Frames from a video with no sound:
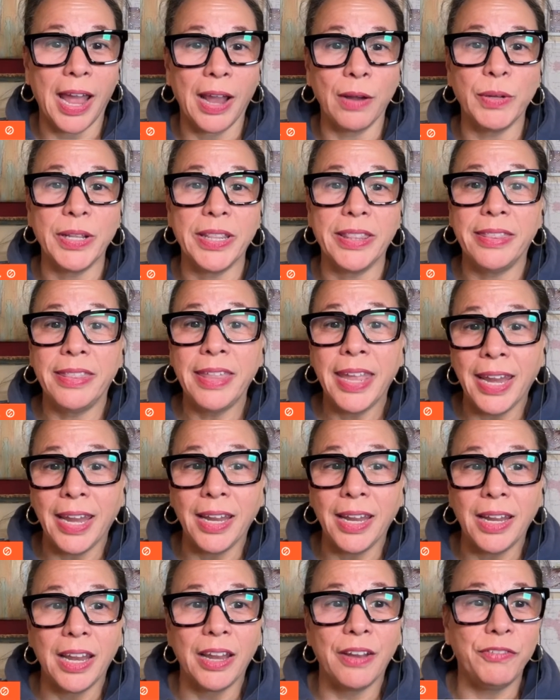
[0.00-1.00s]
I would
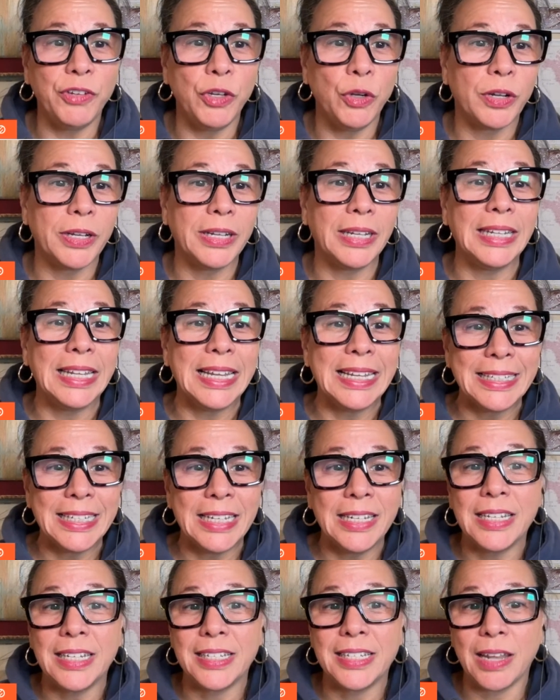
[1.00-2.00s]
think if you could
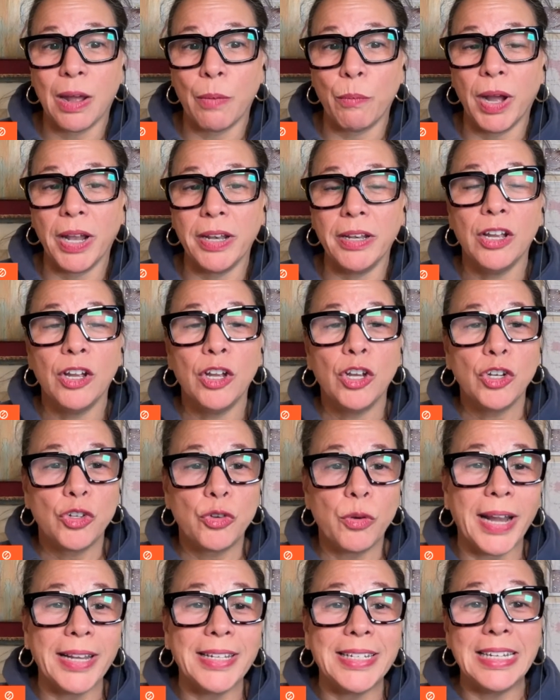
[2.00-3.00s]
listen to someone
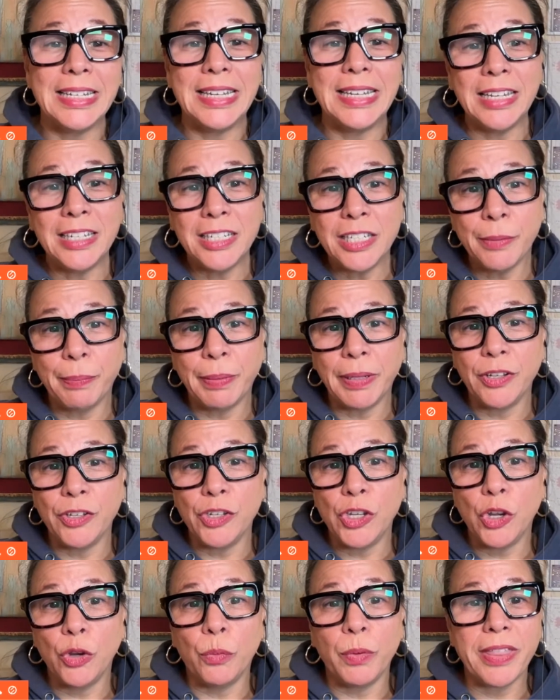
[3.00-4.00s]
try to
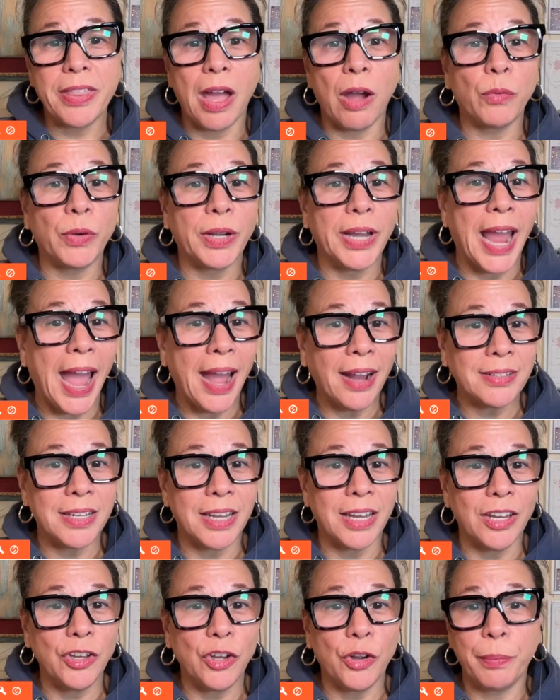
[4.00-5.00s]
discipline you without
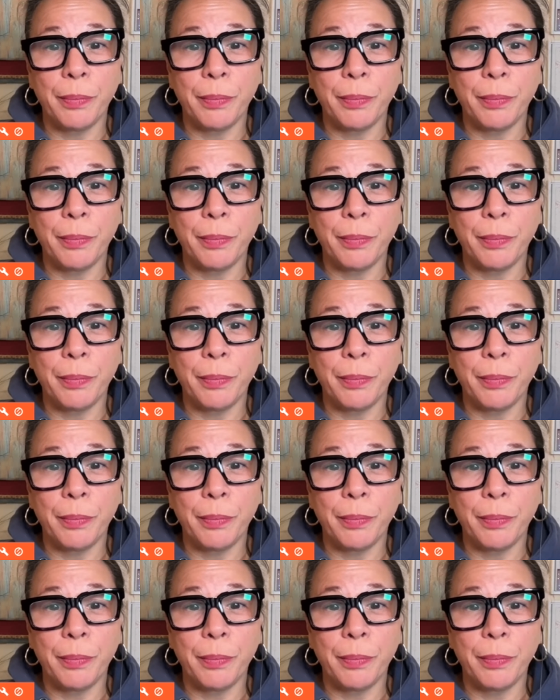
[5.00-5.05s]
reacting,